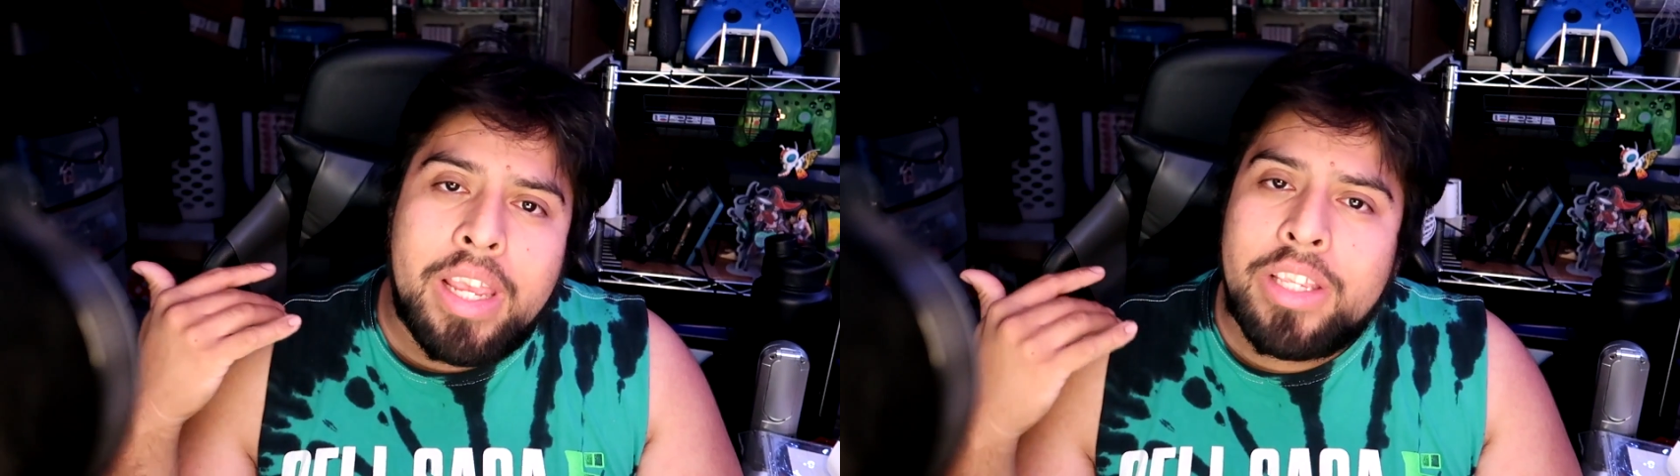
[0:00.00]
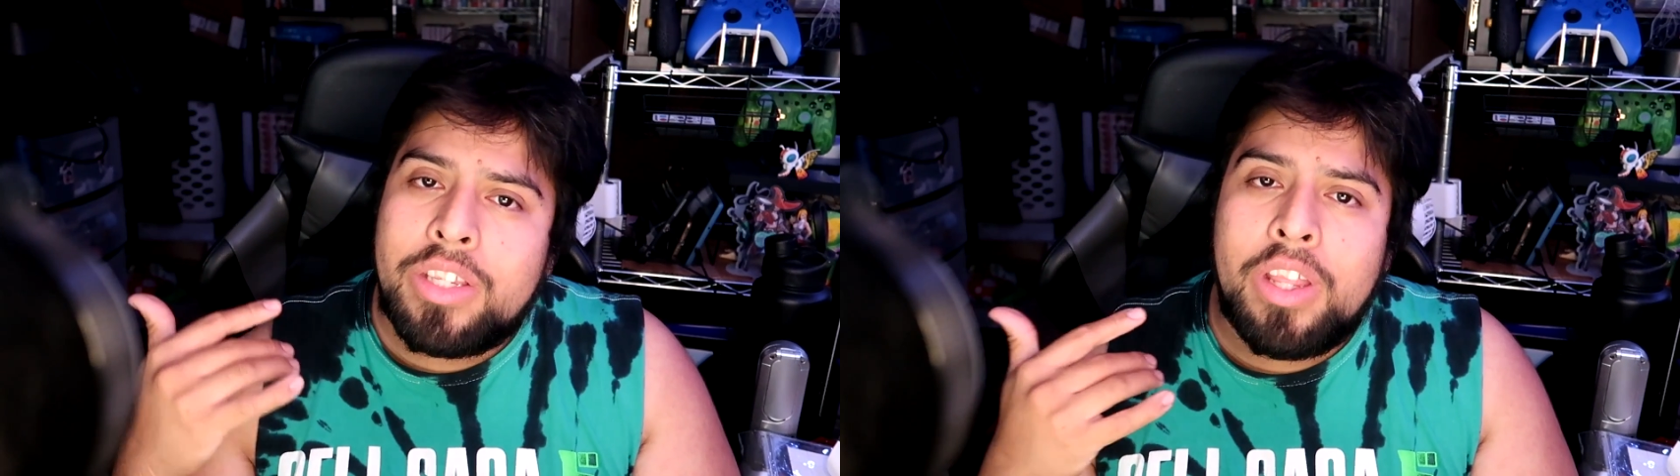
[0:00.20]

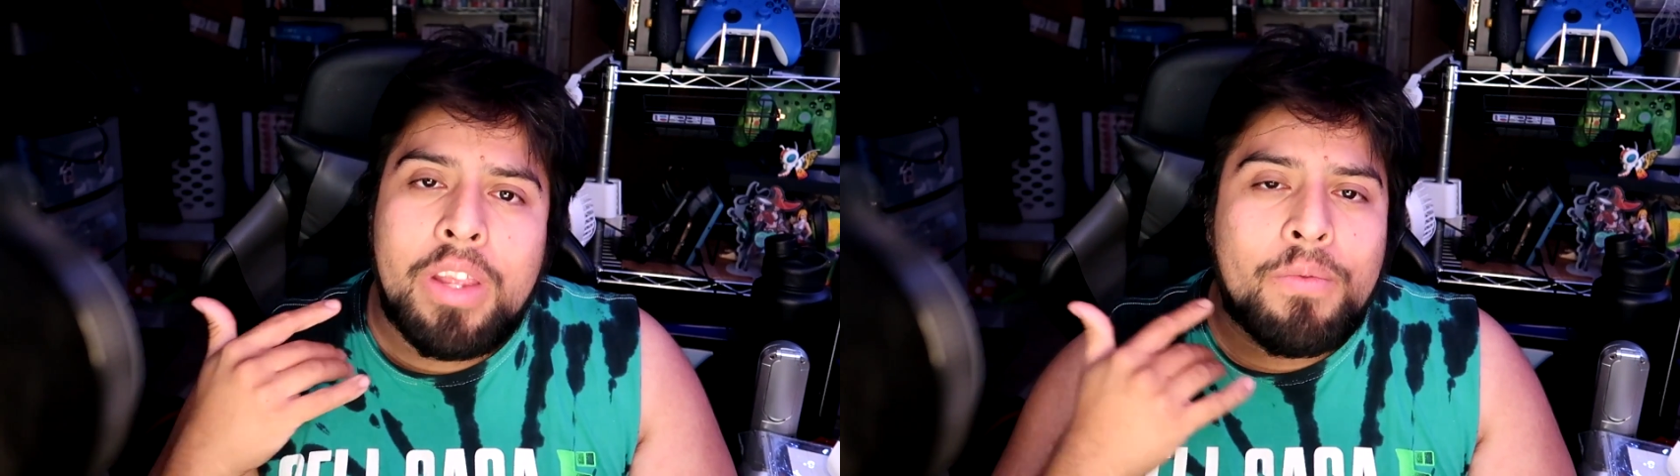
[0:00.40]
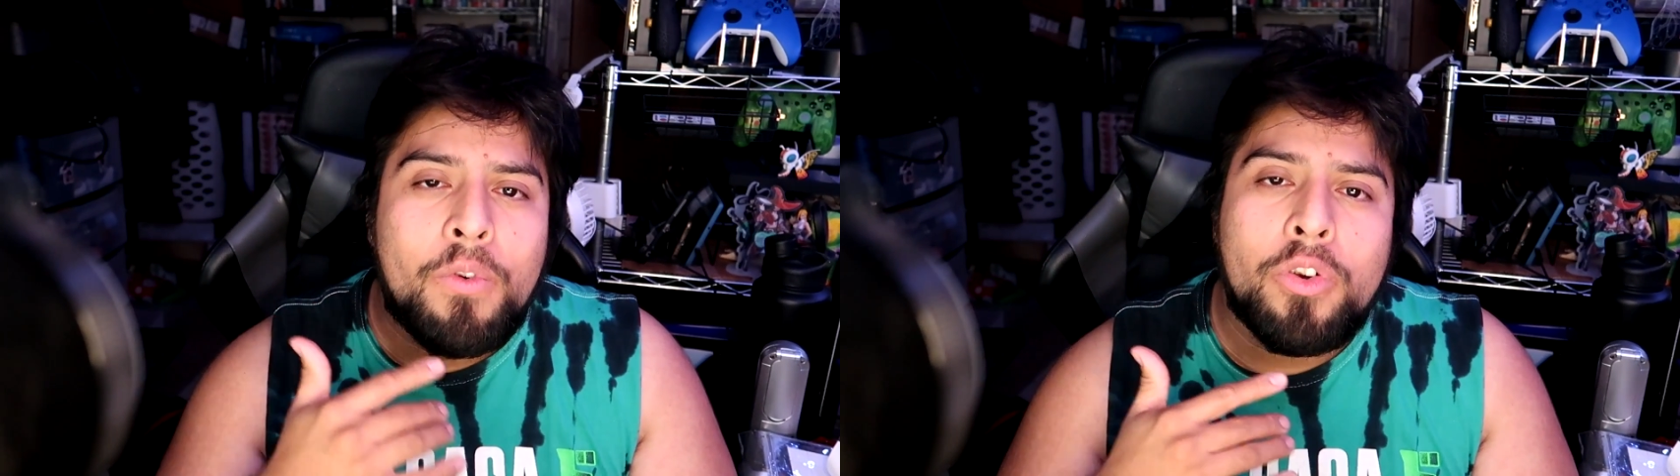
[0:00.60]
and Sunday
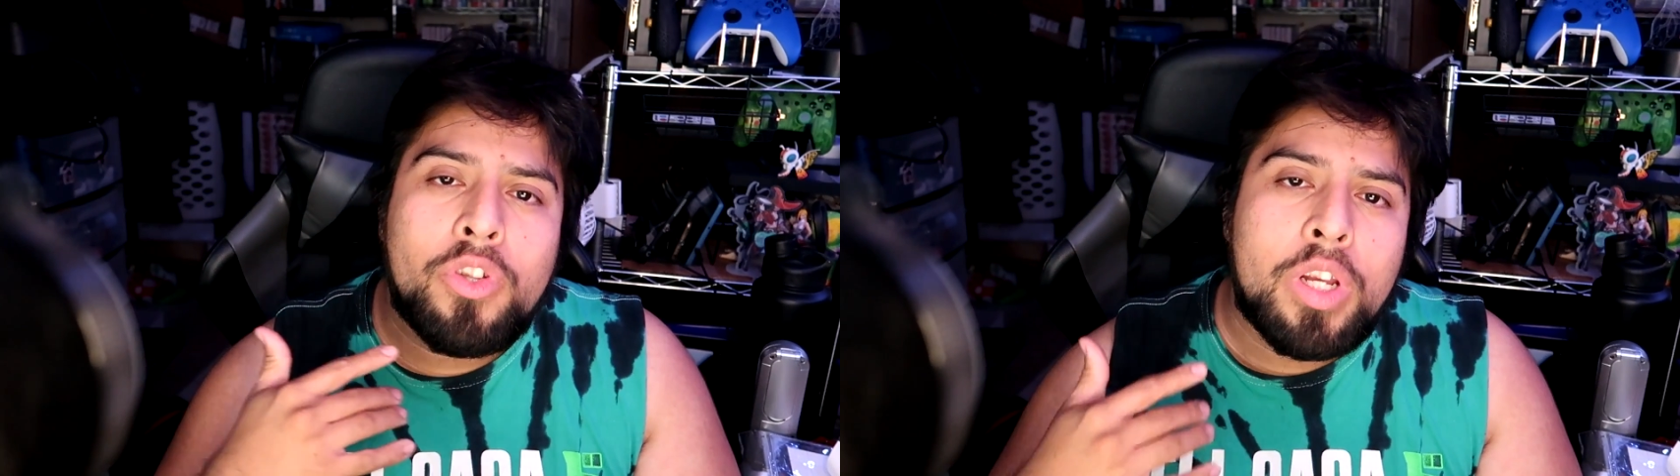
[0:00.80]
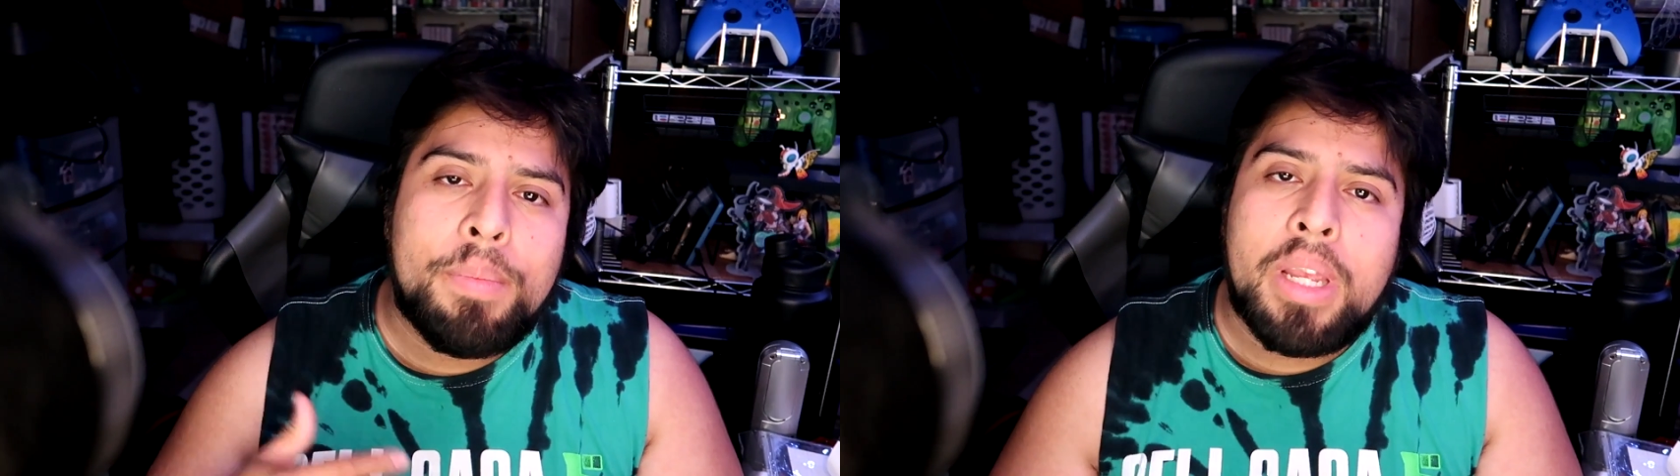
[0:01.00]

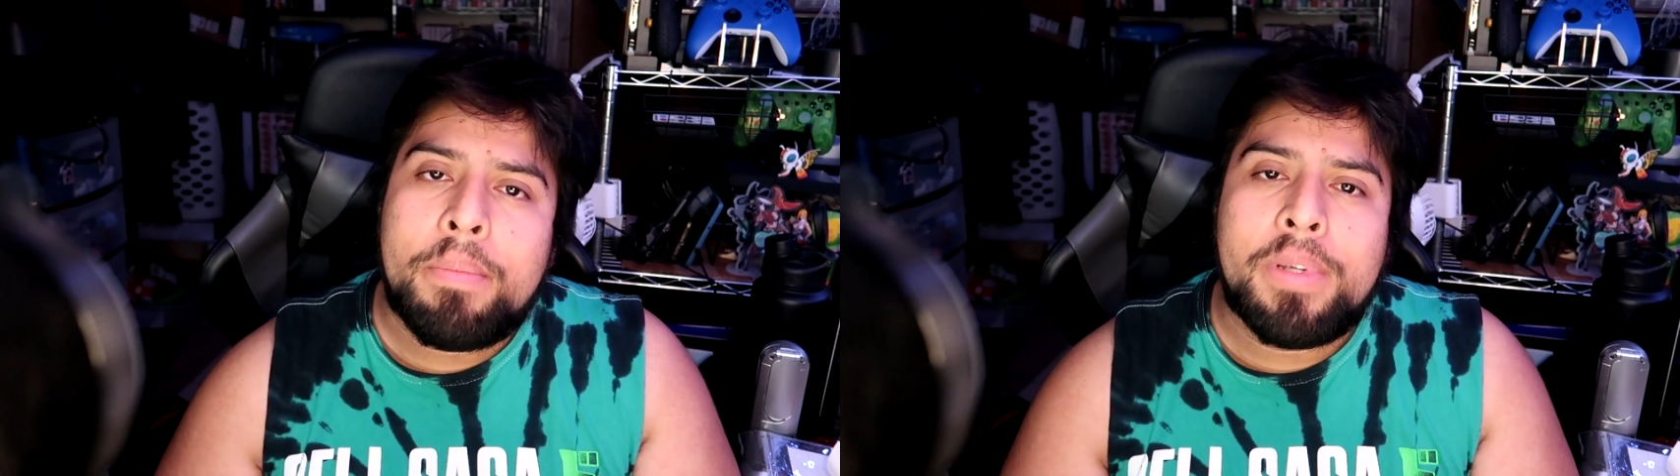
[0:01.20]
4:30 p.m.